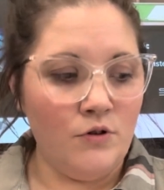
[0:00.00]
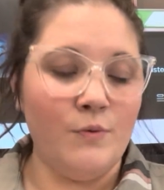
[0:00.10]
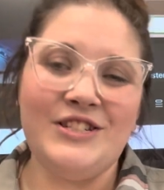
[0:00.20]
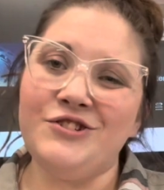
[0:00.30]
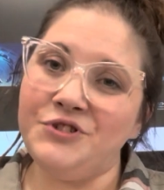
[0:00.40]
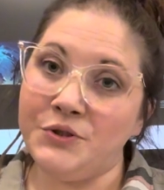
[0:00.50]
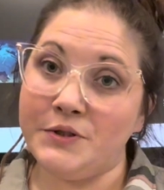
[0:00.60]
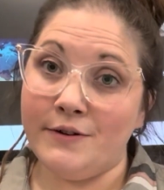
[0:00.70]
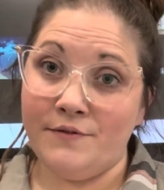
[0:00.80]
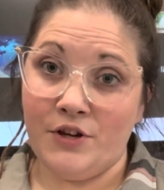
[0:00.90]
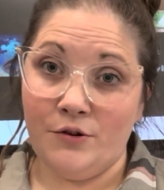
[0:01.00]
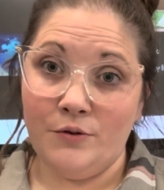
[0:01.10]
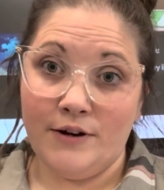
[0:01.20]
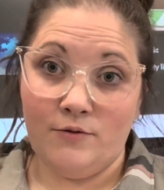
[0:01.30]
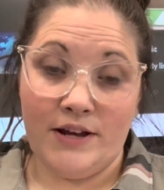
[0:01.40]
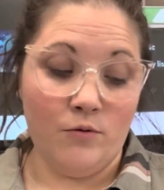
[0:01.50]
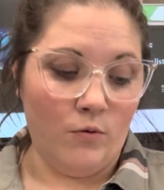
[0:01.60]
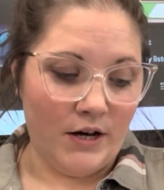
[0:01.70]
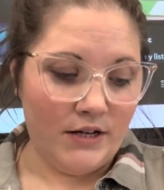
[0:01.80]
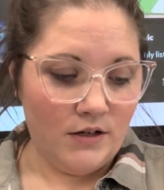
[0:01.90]
We do a review of week
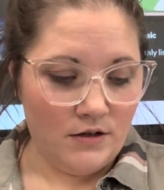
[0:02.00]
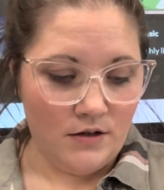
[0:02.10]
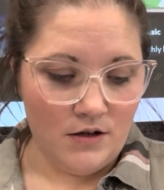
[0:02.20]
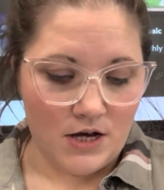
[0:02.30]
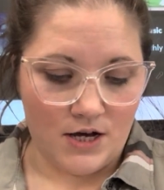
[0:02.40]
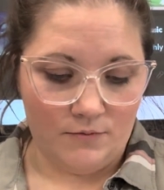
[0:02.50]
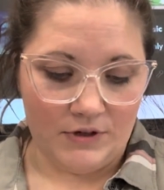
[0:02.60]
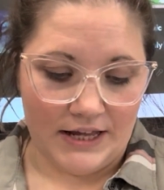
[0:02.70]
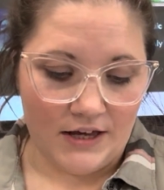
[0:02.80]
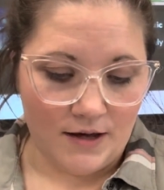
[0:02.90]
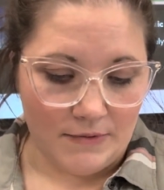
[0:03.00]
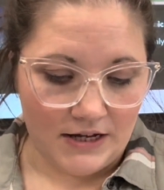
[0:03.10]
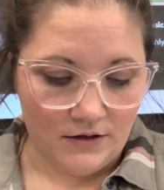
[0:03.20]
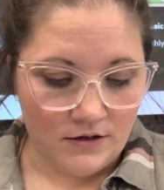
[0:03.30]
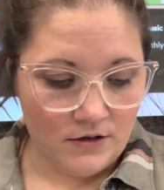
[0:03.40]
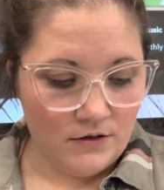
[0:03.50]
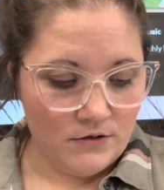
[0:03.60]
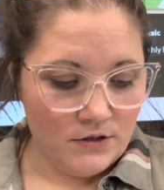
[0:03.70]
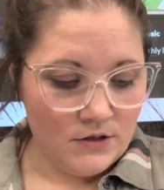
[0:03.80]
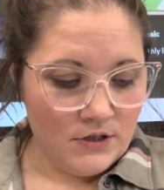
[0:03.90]
1 when they come in,
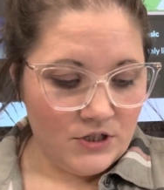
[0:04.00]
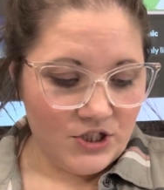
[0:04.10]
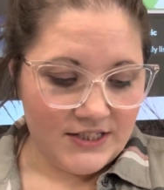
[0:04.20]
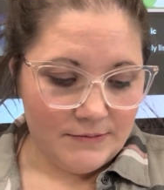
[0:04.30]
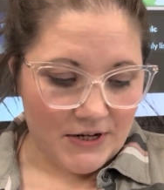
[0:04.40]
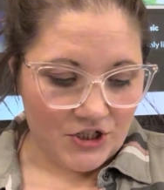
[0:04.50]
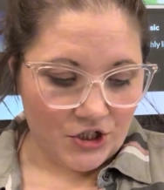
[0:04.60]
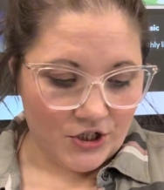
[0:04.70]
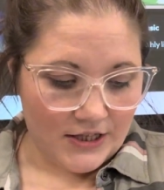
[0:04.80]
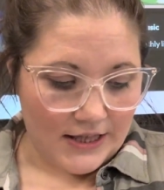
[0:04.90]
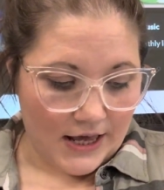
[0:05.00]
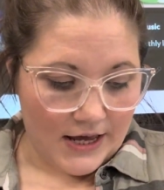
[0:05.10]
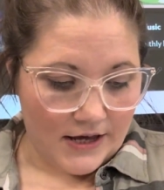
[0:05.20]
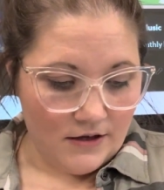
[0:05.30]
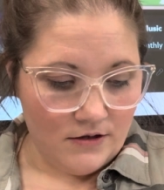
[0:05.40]
just to make sure that they